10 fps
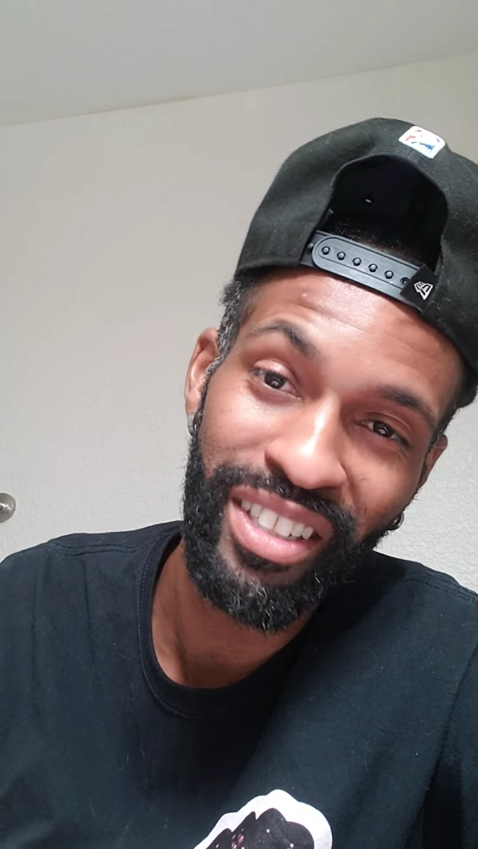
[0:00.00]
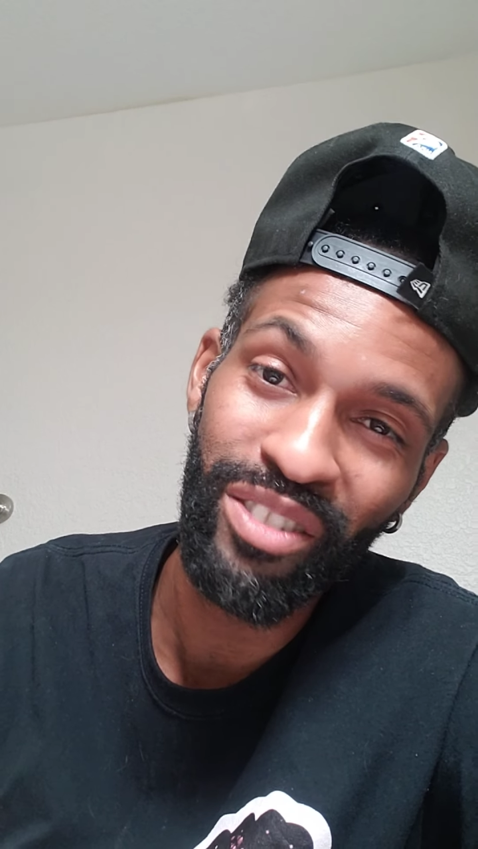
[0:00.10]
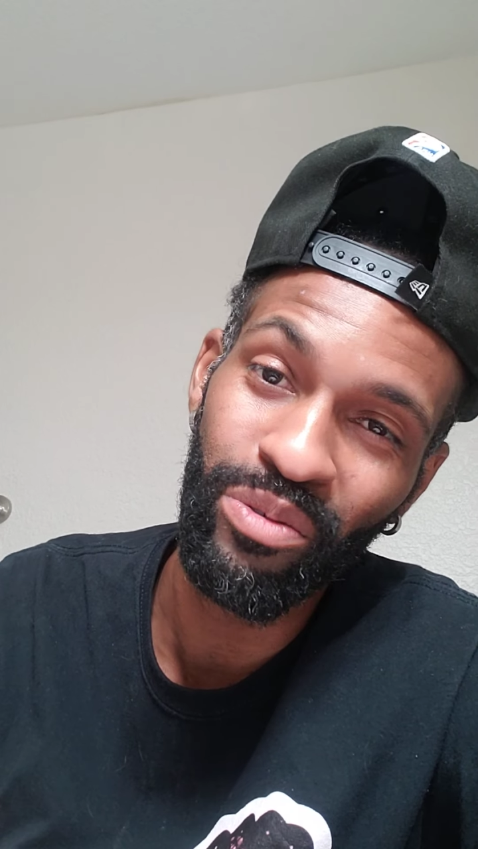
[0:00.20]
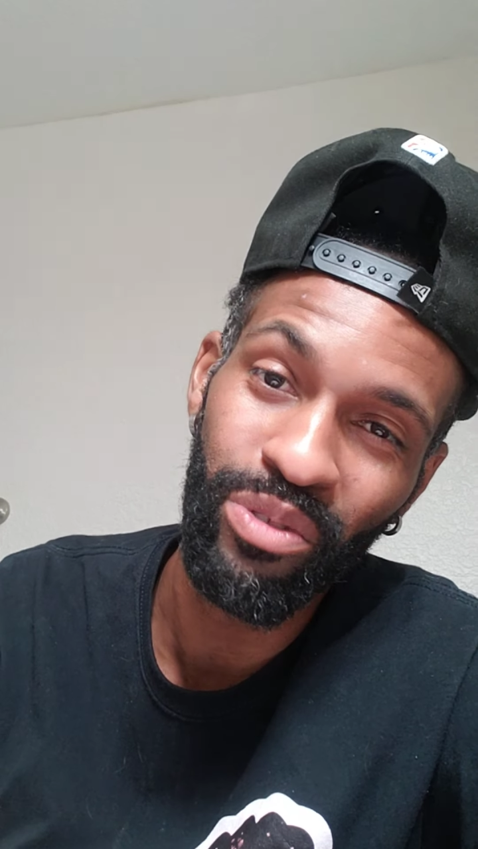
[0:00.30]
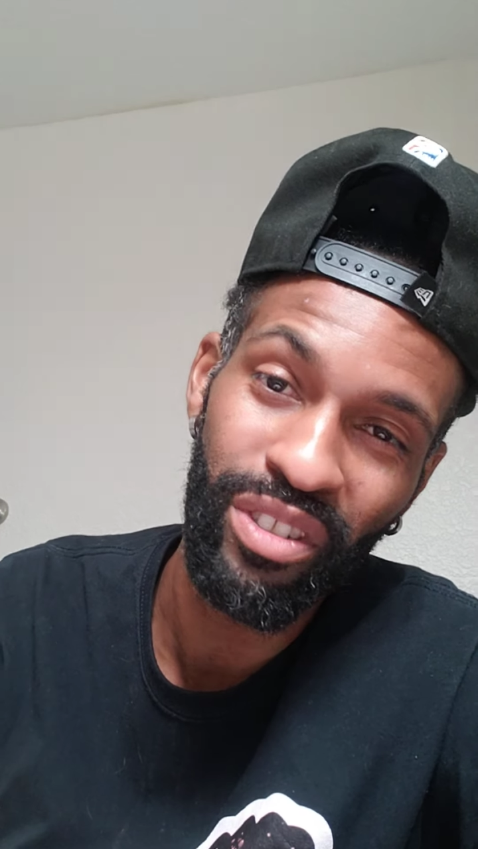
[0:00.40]

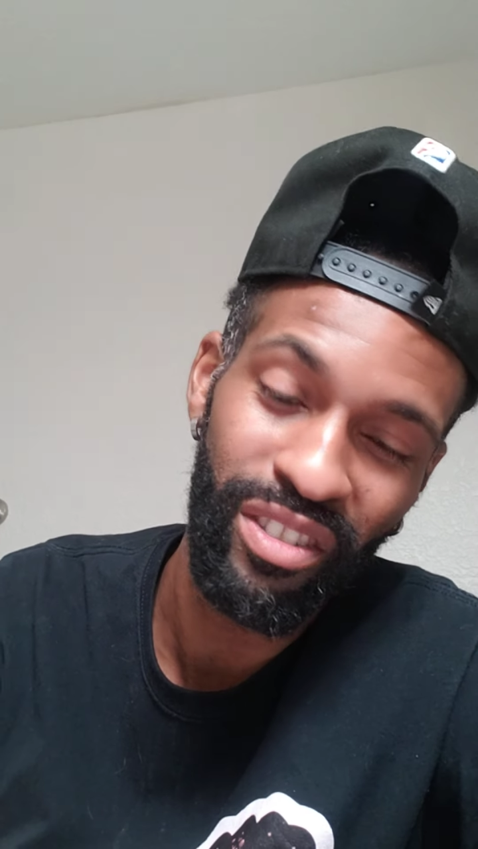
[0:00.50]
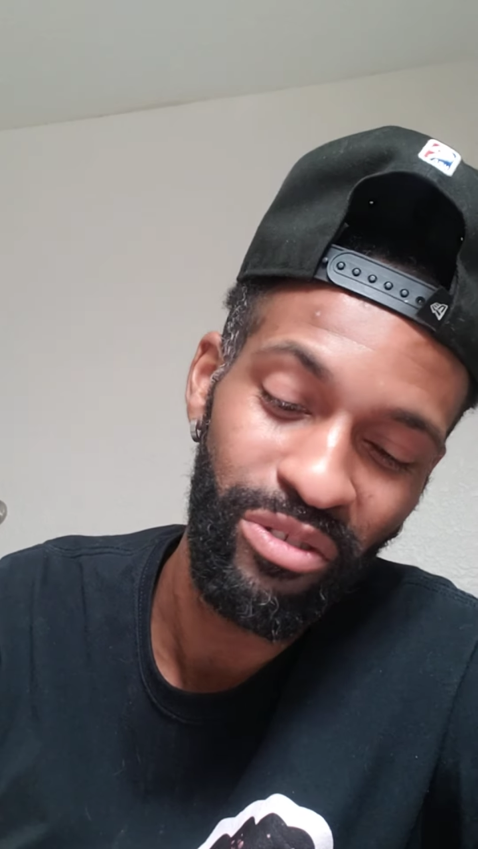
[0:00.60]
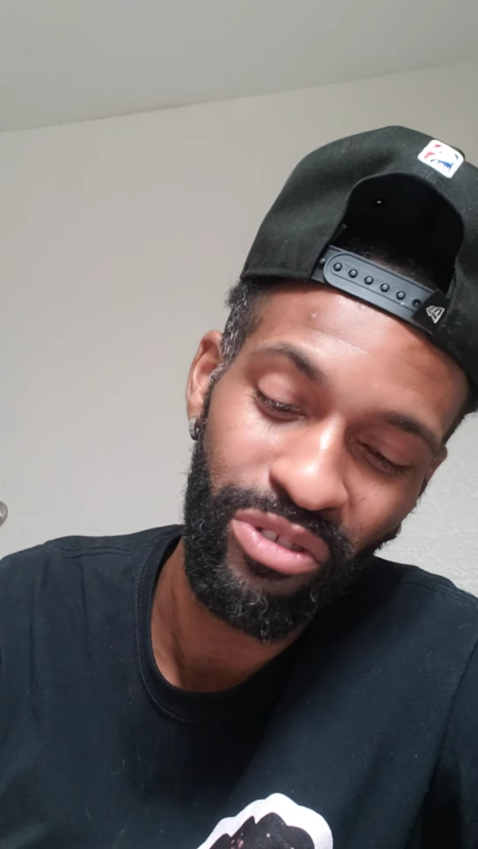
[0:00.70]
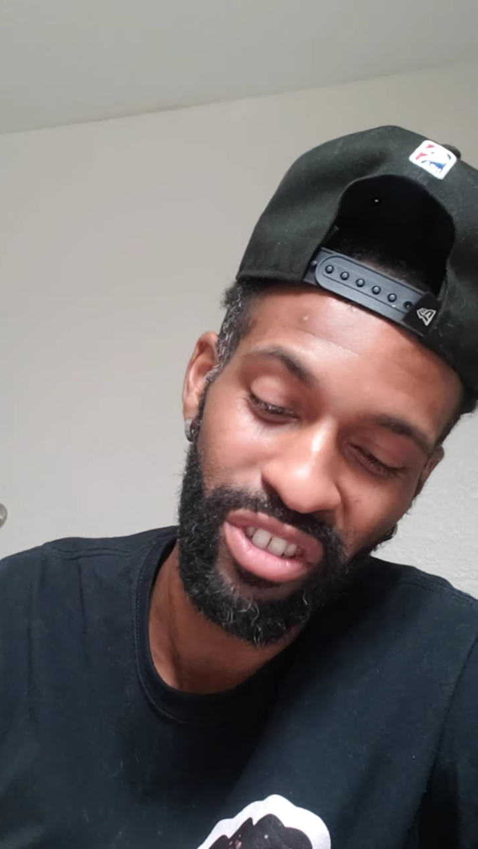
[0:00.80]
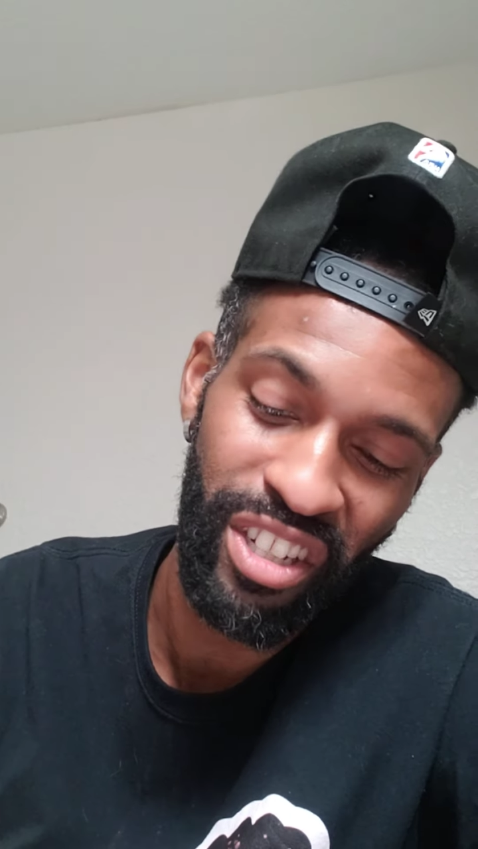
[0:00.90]
This was
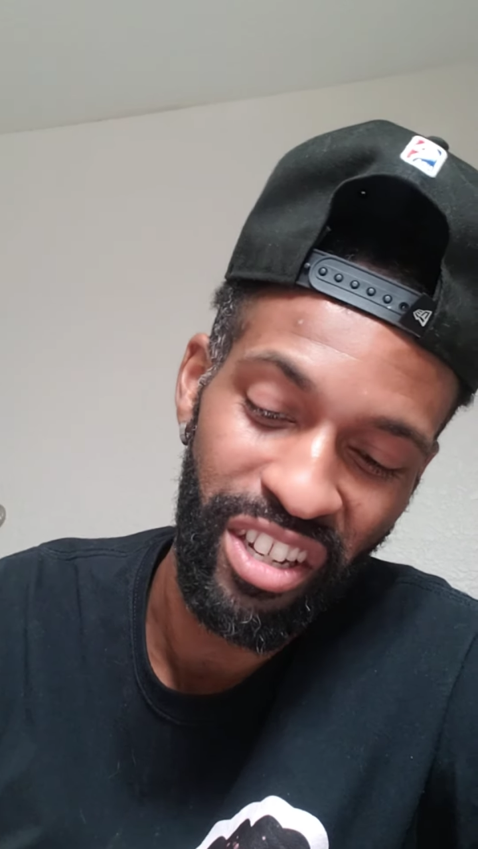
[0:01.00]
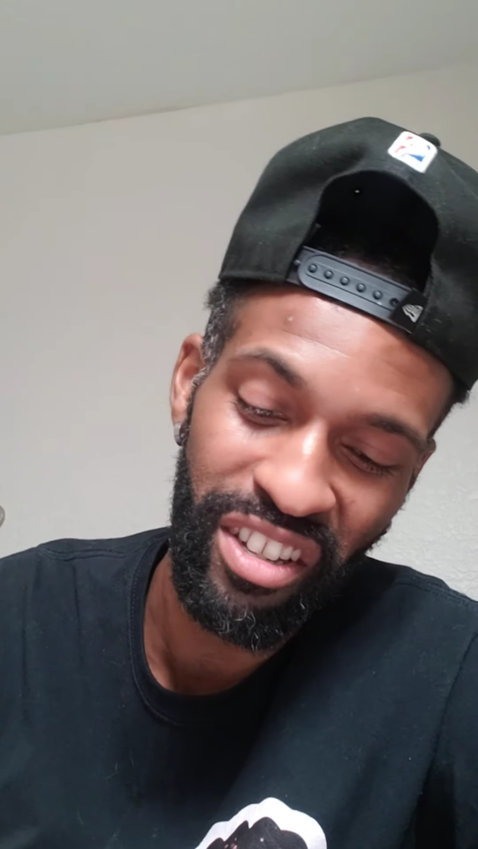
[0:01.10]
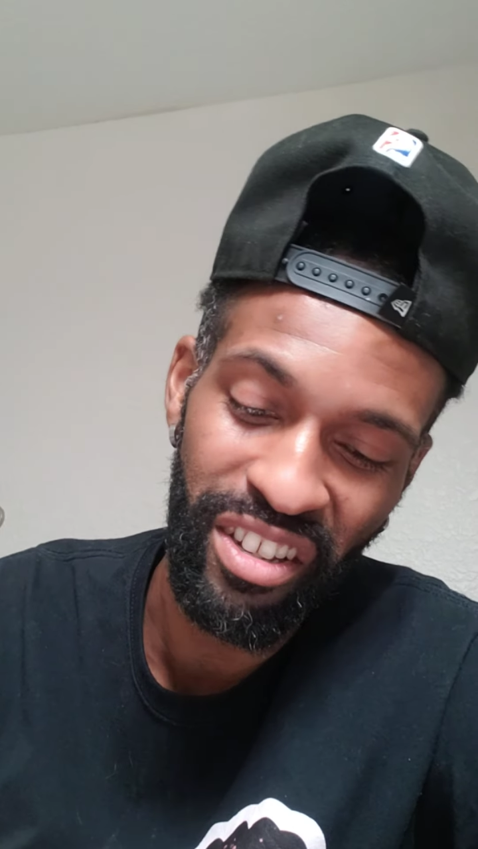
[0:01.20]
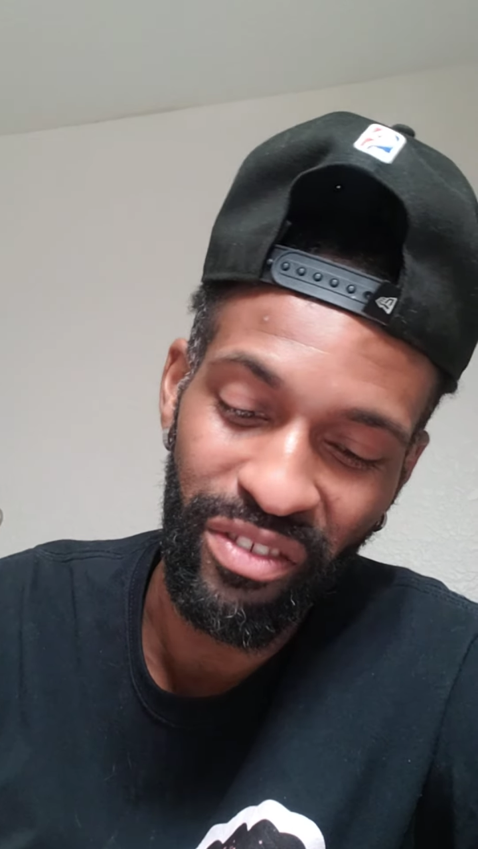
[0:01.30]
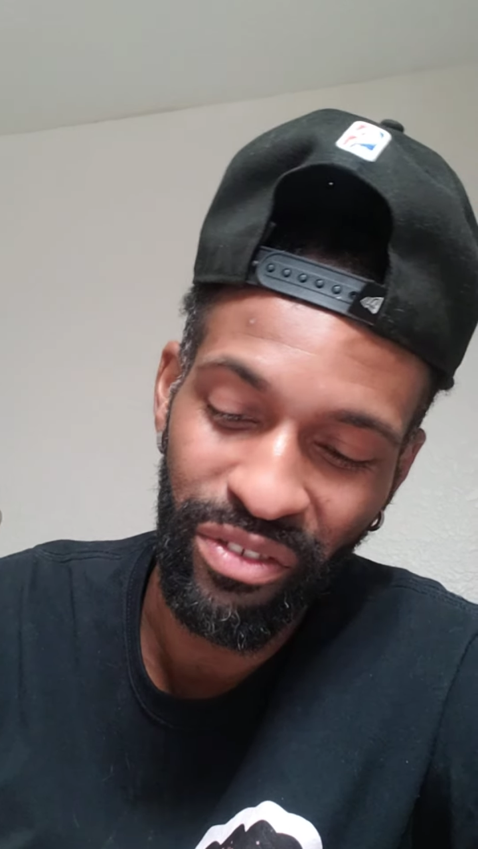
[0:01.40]

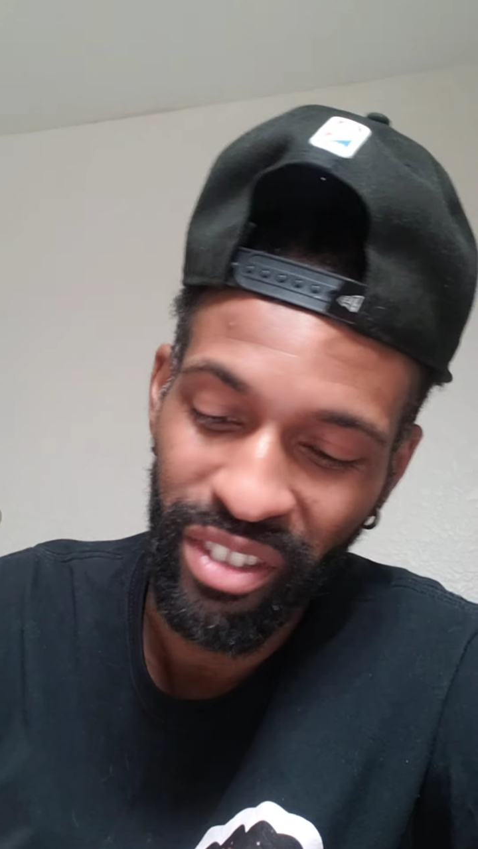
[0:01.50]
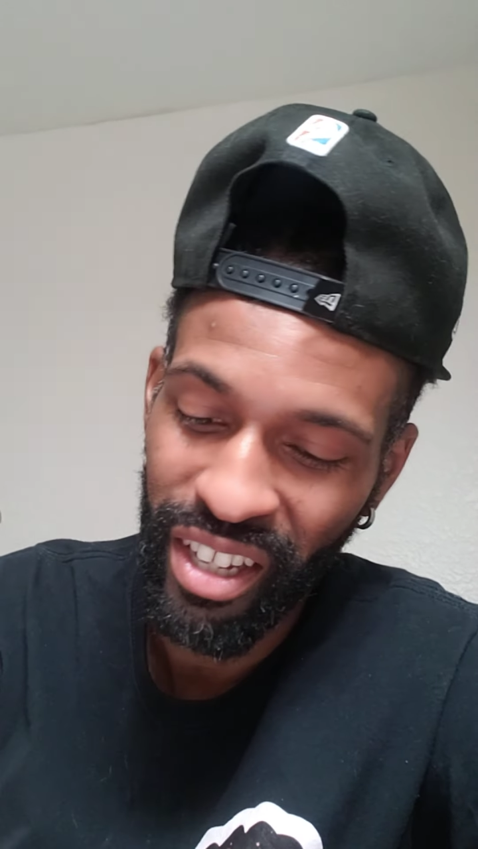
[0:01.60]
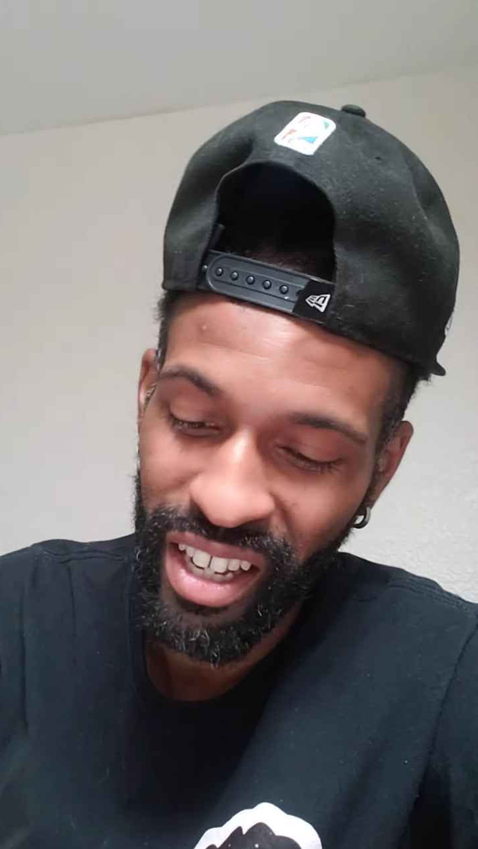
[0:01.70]
tough.